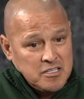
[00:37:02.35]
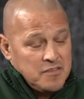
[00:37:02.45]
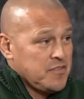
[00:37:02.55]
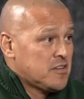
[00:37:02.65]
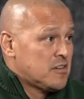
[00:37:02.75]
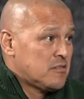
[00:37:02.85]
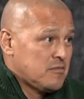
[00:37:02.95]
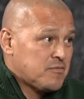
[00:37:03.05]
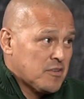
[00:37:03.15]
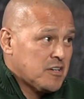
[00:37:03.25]
if we're
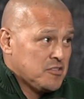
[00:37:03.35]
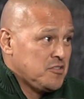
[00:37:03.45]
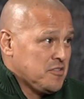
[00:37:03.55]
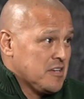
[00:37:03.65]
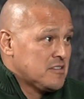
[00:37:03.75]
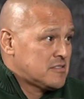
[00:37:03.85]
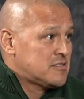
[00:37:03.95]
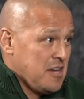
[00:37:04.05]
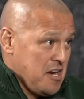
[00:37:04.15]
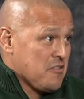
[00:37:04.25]
going to do
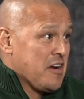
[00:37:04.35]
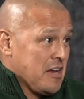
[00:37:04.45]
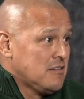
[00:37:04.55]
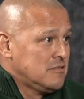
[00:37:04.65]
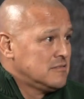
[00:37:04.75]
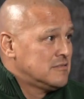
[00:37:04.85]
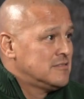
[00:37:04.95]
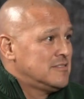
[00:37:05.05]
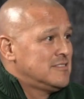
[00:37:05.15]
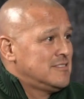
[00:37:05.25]
this hearing
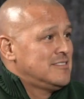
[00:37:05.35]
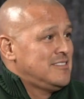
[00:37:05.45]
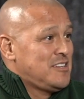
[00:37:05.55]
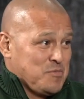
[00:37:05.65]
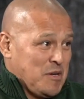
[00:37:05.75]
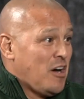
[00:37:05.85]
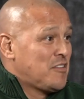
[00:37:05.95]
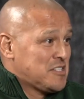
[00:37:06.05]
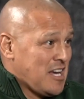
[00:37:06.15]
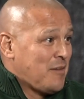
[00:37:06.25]
and spend all
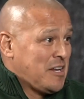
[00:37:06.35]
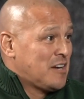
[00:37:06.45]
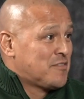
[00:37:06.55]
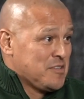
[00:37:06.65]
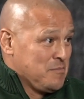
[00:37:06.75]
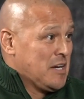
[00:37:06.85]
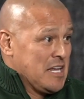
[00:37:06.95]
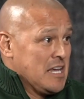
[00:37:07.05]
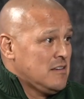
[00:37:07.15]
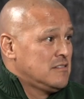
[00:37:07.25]
this time and effort and
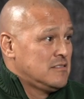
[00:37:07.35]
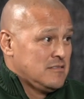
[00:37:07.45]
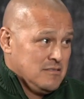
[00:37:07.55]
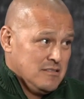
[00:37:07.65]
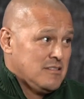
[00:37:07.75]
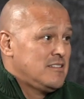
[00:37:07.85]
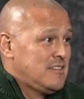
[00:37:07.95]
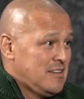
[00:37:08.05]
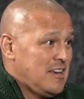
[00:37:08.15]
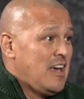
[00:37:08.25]
money,
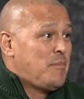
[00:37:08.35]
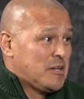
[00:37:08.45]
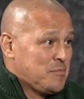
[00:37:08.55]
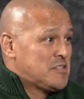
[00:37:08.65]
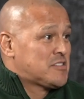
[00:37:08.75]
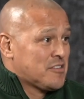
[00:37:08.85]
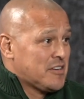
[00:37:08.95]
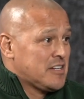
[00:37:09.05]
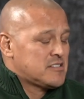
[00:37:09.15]
it better be serious.